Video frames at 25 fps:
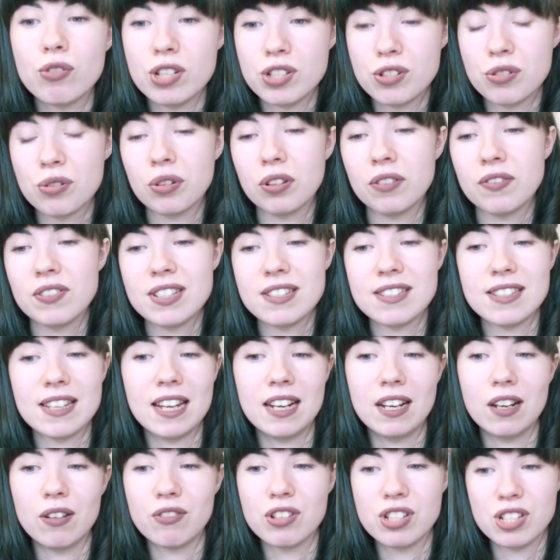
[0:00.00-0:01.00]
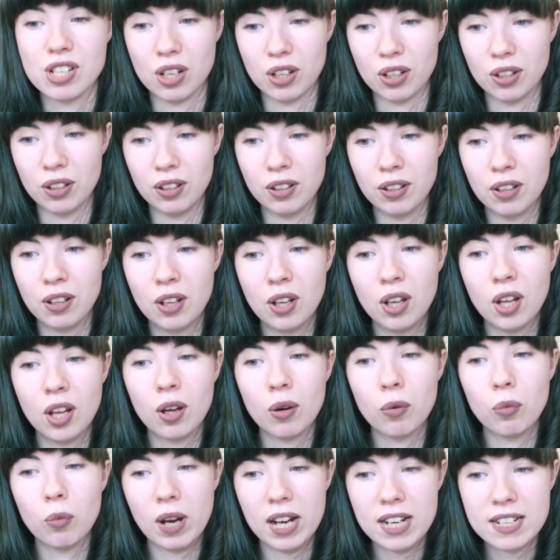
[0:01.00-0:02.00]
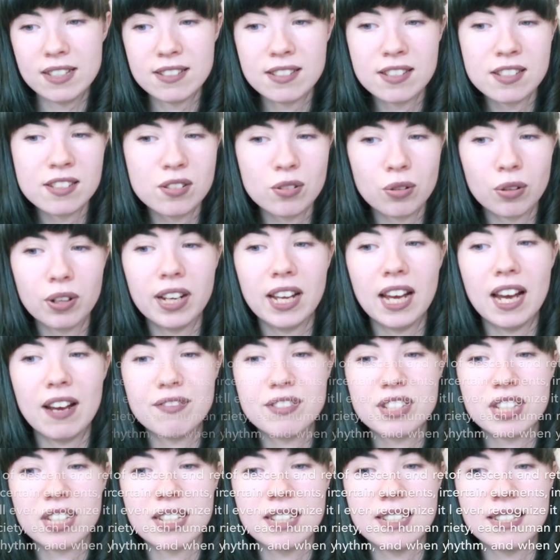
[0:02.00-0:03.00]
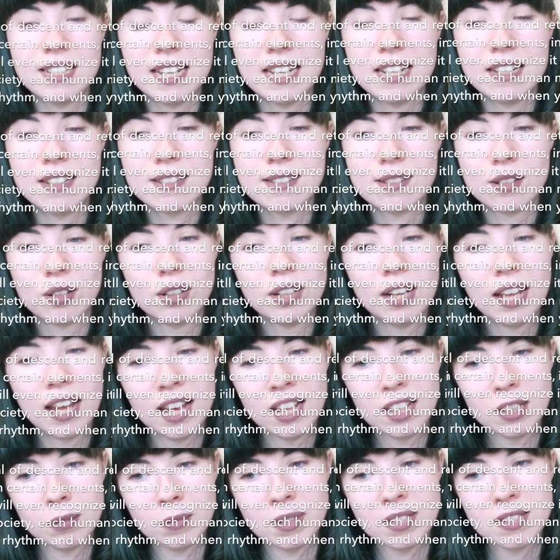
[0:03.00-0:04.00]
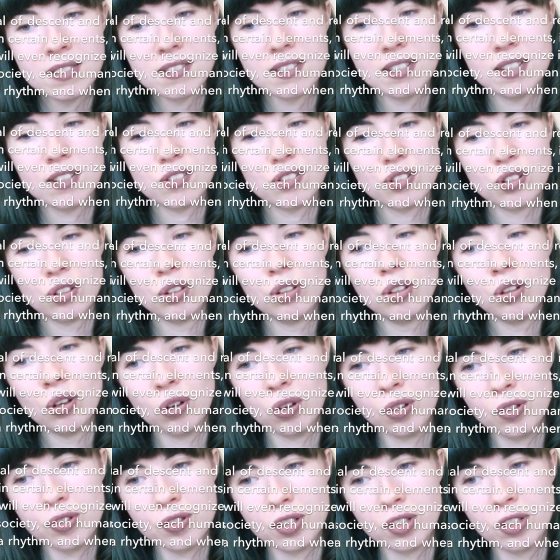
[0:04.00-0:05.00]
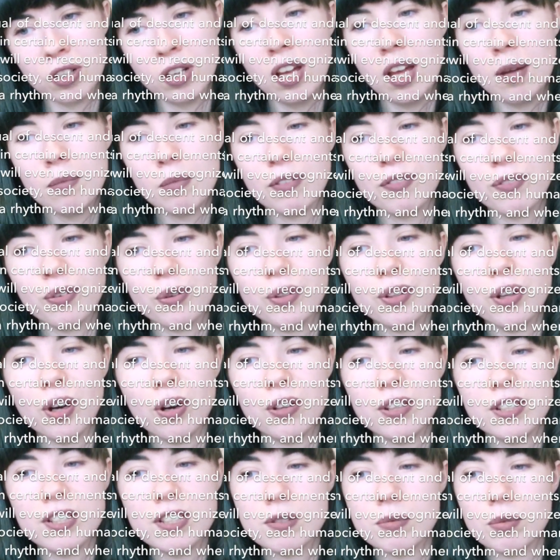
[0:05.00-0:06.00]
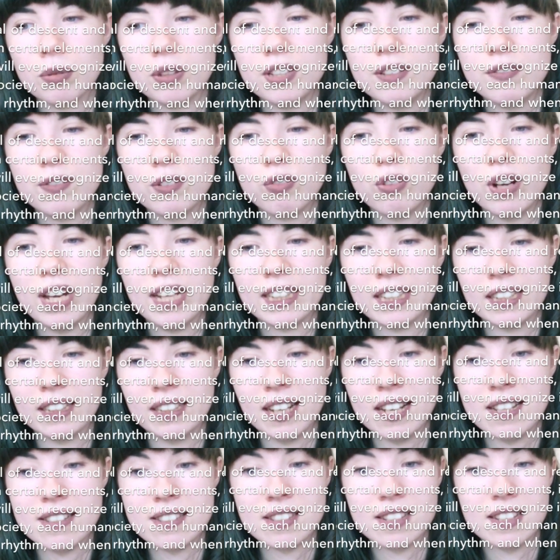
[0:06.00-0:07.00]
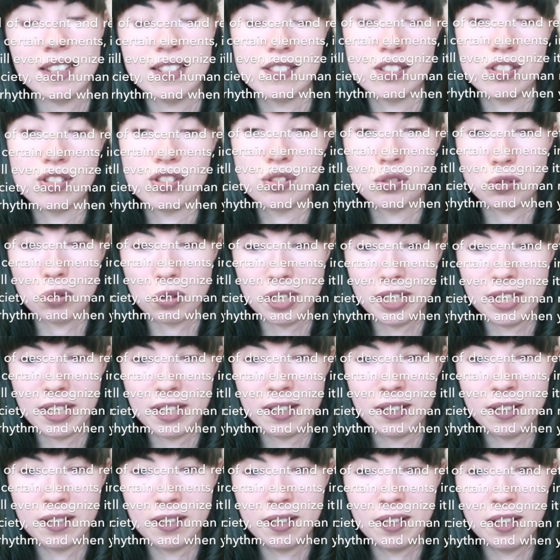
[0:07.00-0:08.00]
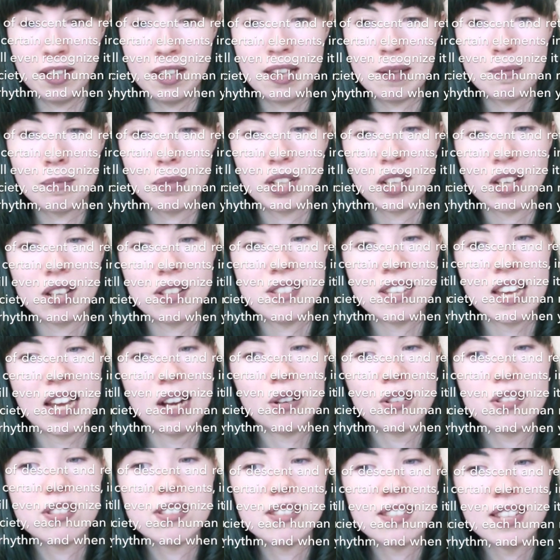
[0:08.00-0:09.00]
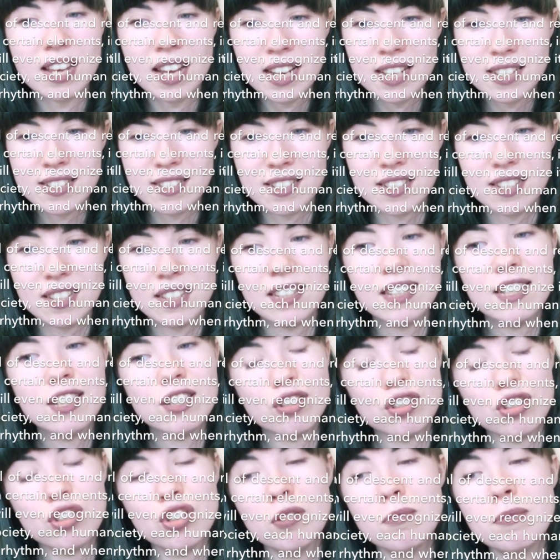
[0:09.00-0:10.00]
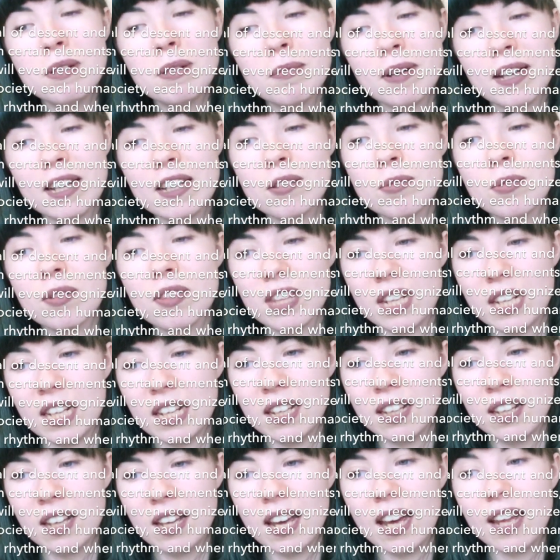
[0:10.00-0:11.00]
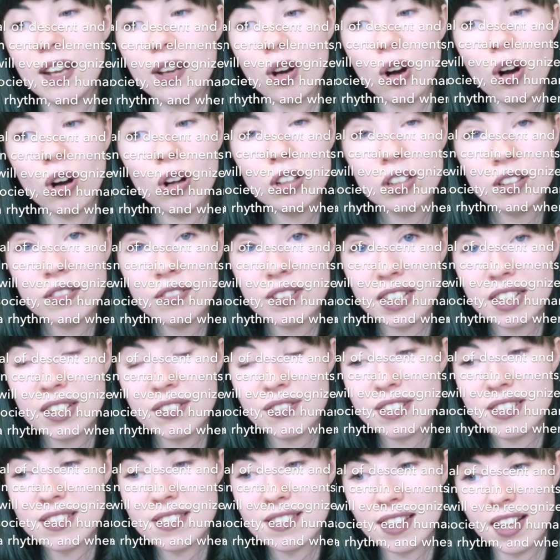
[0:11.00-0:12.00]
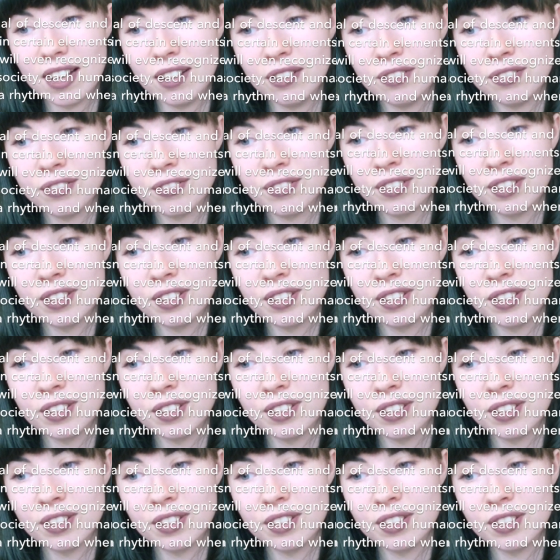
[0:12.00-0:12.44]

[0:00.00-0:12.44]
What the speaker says: ritual of descent and return? Why does the story have to contain certain elements in a certain order before the audience will even recognise it as a story? Because our society, each human mind within it, and all of life itself,